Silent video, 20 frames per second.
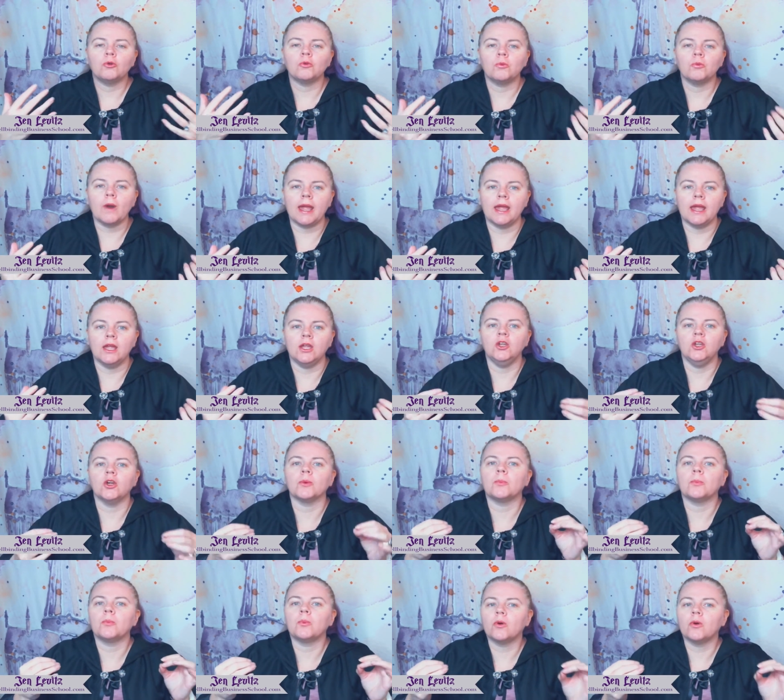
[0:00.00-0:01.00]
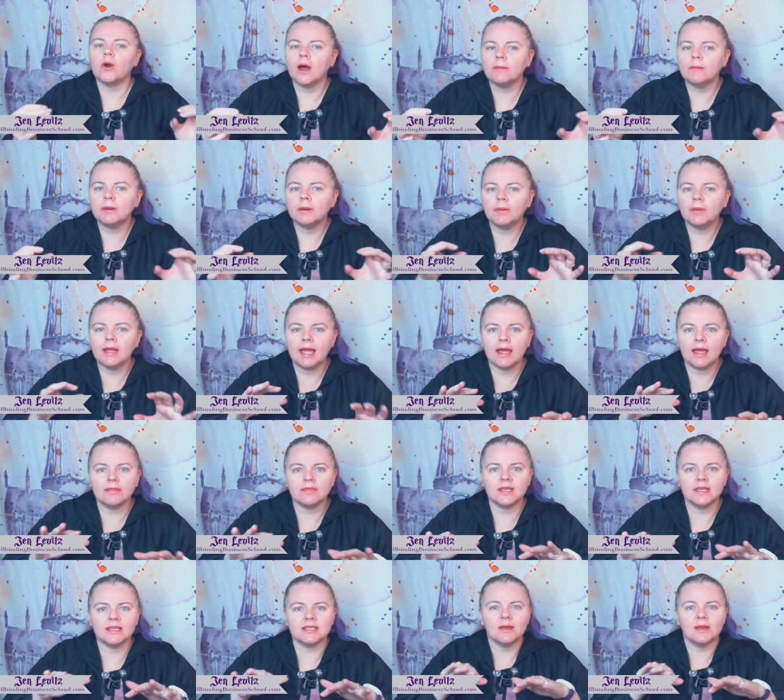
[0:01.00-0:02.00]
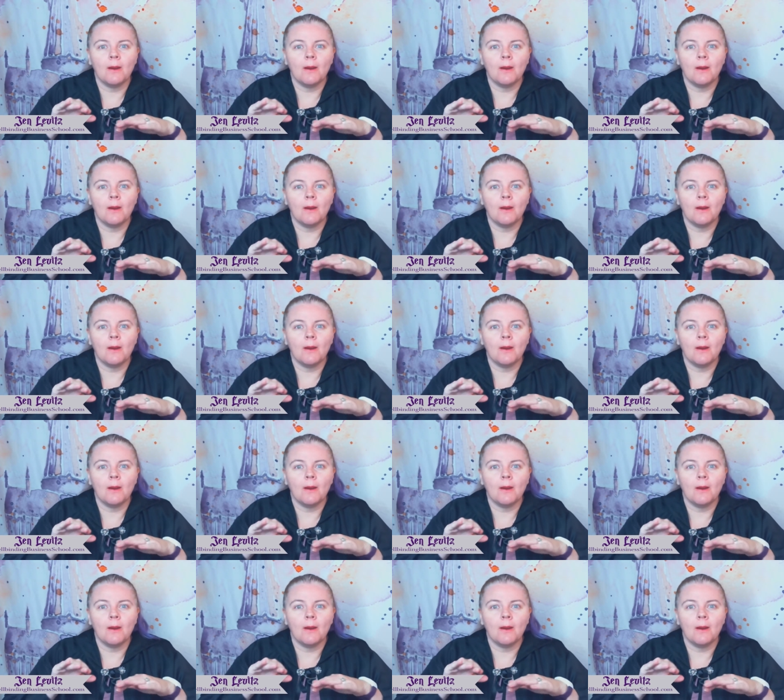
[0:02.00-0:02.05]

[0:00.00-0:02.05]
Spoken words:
Great, you're probably at this